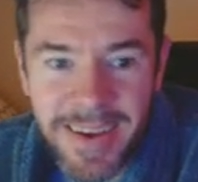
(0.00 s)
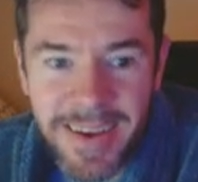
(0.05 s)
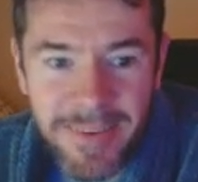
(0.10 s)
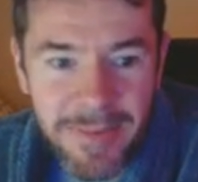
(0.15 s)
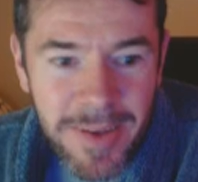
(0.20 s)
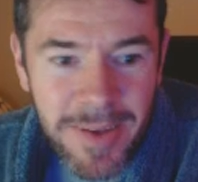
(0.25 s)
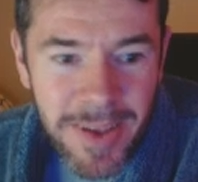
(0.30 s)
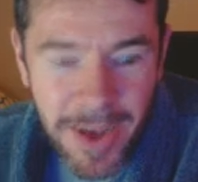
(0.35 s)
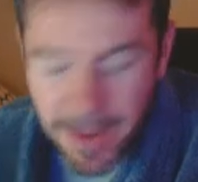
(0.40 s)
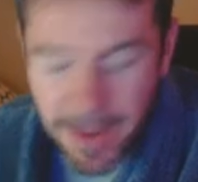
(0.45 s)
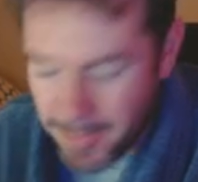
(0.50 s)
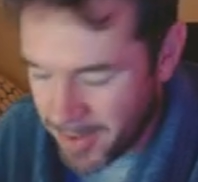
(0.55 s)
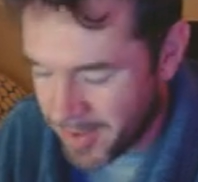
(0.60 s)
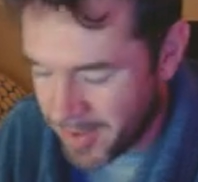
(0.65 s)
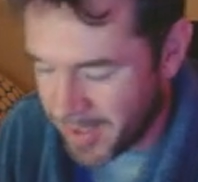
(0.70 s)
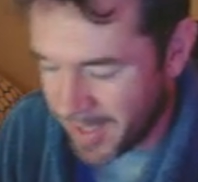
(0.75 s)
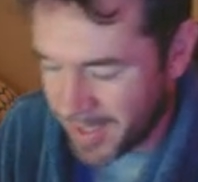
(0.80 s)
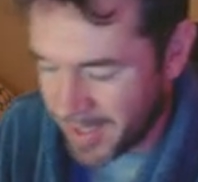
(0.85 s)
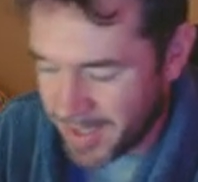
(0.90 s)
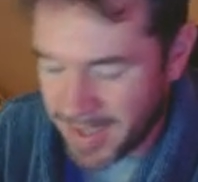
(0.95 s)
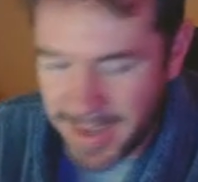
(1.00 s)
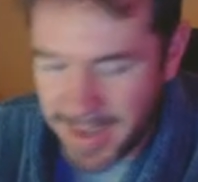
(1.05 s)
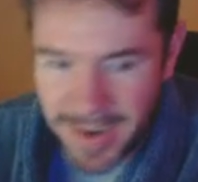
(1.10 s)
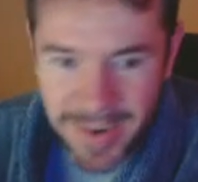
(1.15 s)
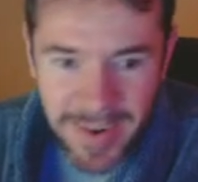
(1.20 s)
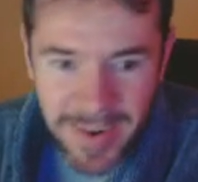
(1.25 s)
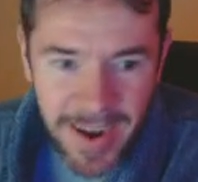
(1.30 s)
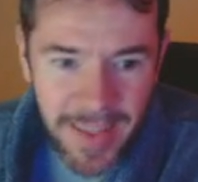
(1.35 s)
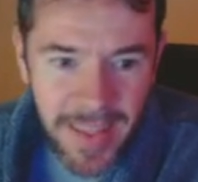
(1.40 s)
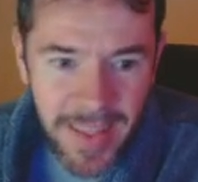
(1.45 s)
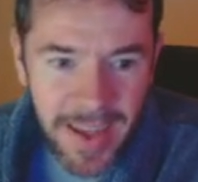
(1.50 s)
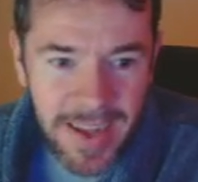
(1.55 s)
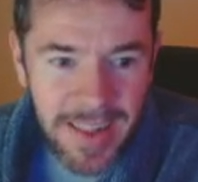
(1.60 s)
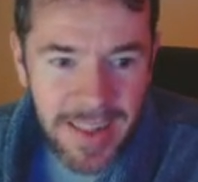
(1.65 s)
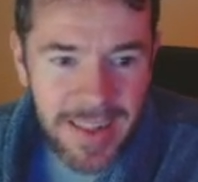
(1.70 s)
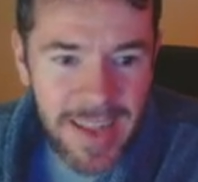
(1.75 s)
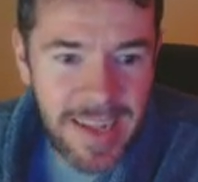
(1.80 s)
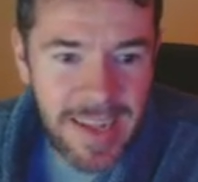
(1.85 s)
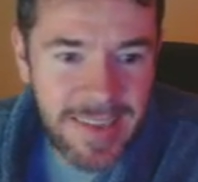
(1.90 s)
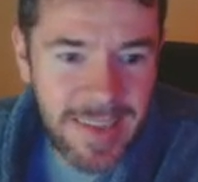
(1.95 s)
We got music. All right, that
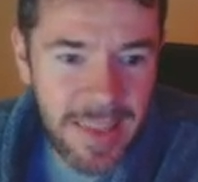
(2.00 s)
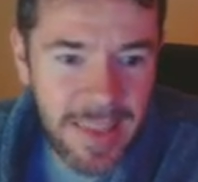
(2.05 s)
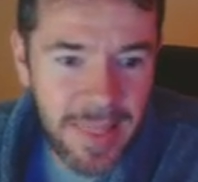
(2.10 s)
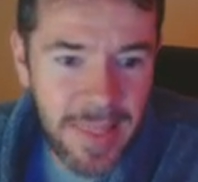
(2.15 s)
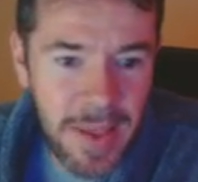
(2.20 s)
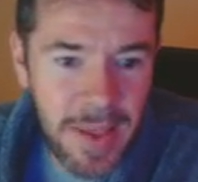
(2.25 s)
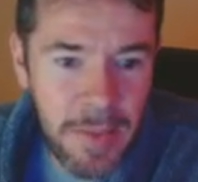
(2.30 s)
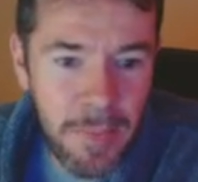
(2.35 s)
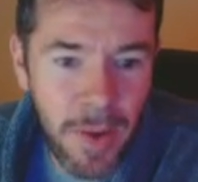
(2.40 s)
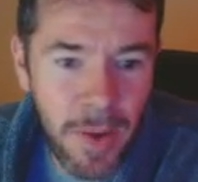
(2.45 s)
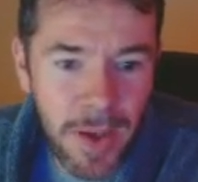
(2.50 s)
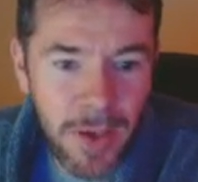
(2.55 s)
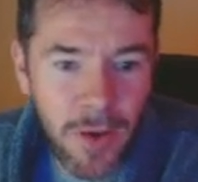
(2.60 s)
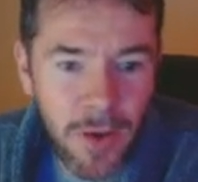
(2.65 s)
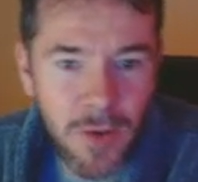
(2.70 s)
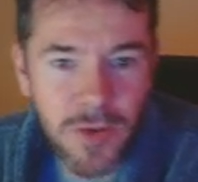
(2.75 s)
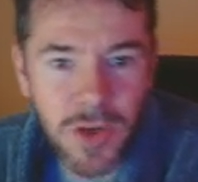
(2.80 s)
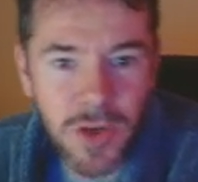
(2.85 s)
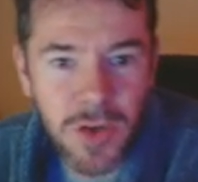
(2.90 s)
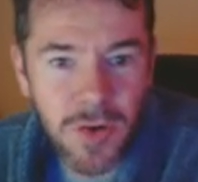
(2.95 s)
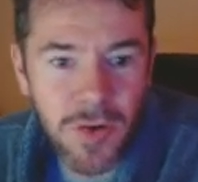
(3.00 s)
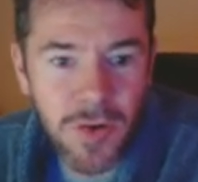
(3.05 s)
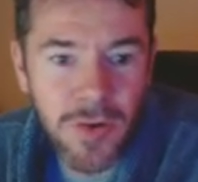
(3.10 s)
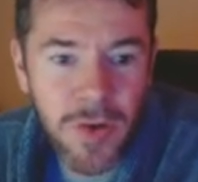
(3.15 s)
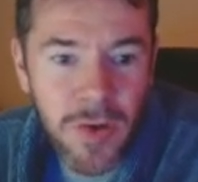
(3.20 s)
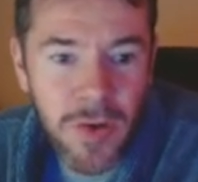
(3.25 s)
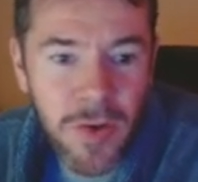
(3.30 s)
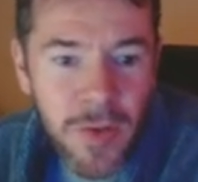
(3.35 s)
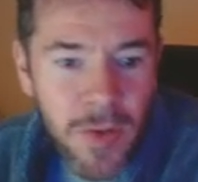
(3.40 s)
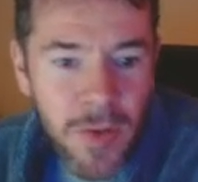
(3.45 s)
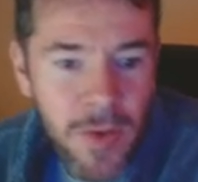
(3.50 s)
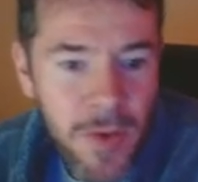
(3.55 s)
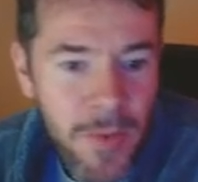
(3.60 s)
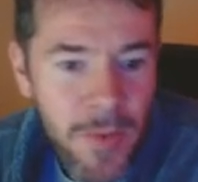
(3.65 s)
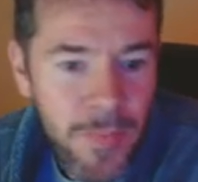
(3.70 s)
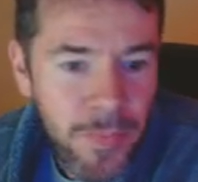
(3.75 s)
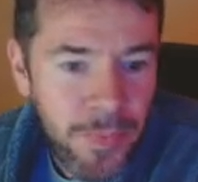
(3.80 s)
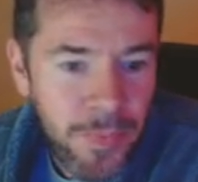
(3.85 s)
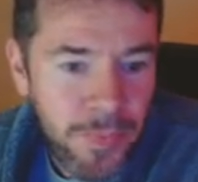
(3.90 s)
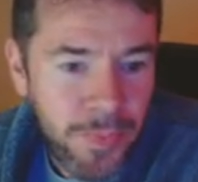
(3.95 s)
classic theme by Koji Kondo.
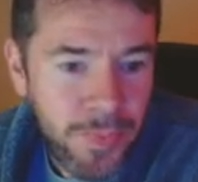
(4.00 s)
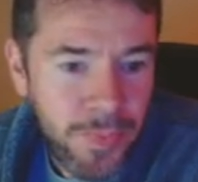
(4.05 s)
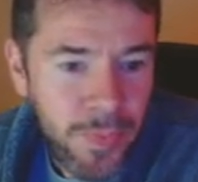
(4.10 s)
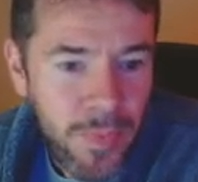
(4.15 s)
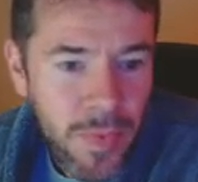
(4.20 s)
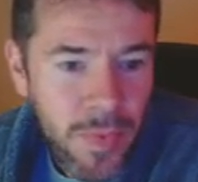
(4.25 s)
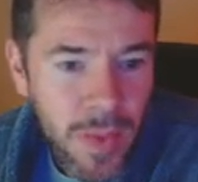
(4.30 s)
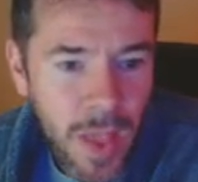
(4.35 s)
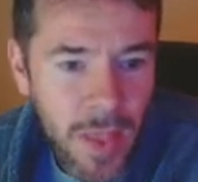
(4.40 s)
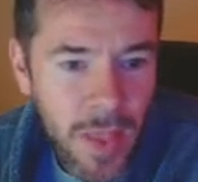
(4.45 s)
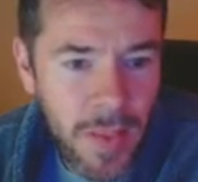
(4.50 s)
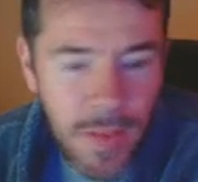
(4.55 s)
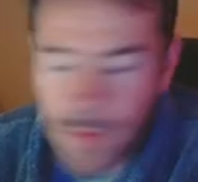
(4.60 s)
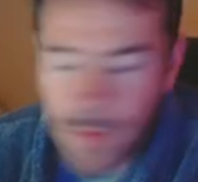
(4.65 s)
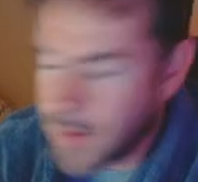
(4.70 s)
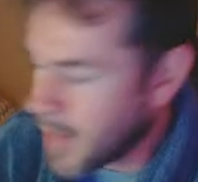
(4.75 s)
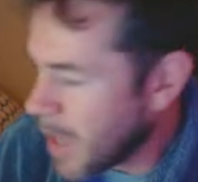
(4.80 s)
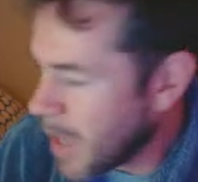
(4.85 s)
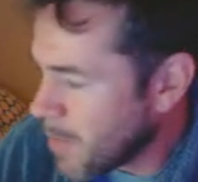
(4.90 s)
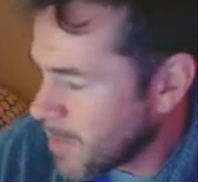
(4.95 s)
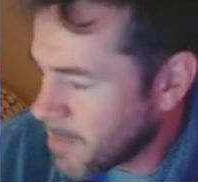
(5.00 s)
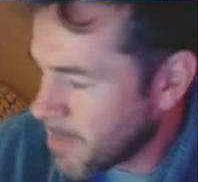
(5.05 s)
Now, this game was